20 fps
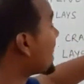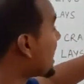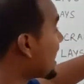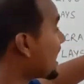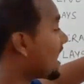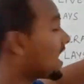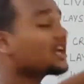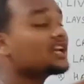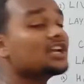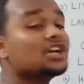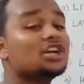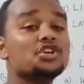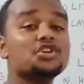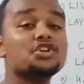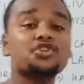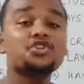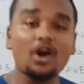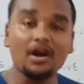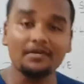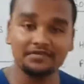are
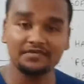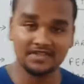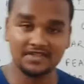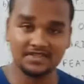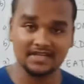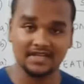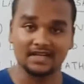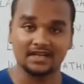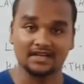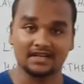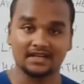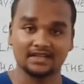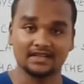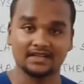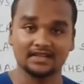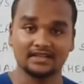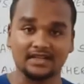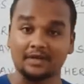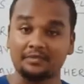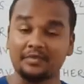
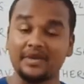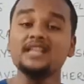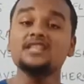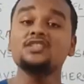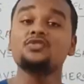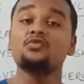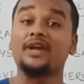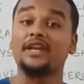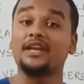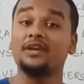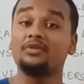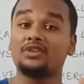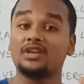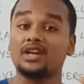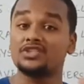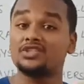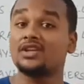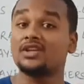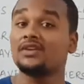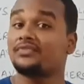soft-shelled. That means when you
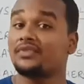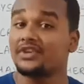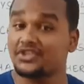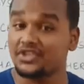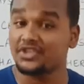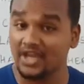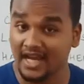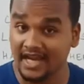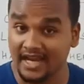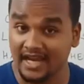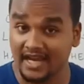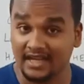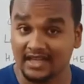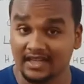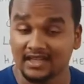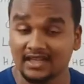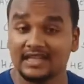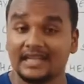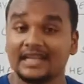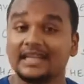touch the fish
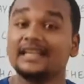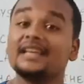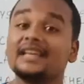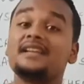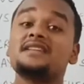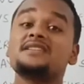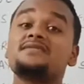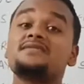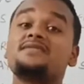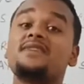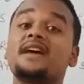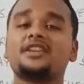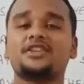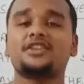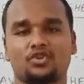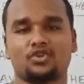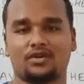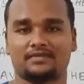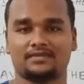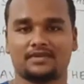egg, it is very
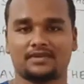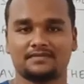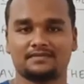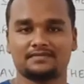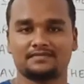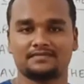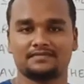soft.